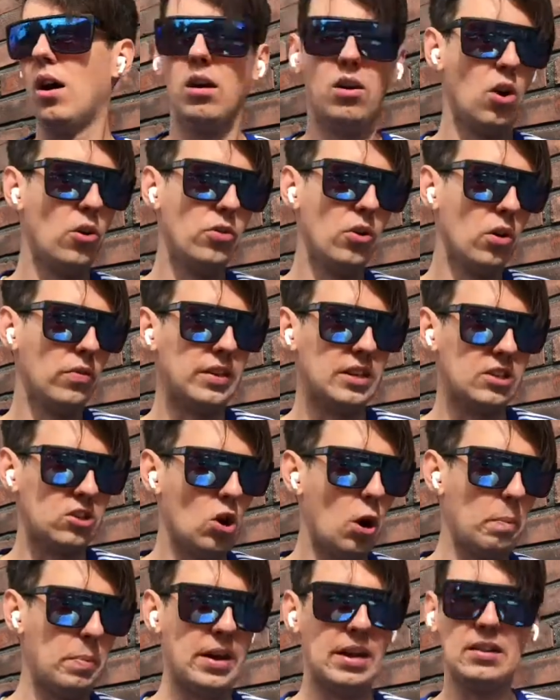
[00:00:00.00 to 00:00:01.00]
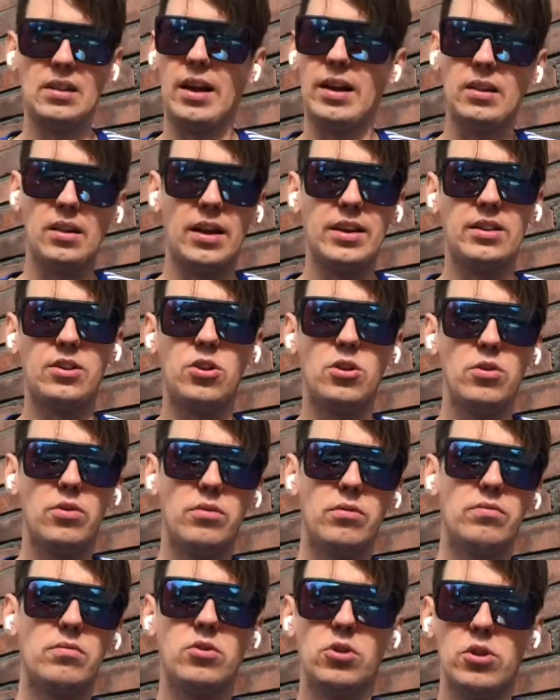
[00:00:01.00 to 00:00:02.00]
on this topic? Like do
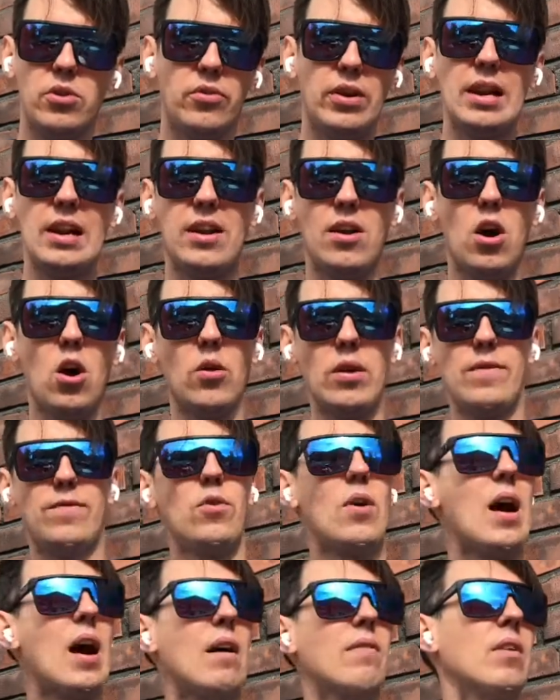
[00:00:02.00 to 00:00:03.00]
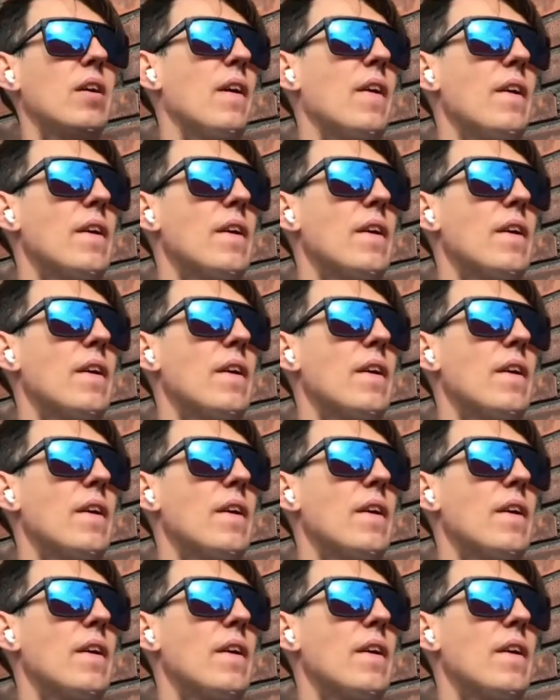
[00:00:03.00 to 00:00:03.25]
you really know if you have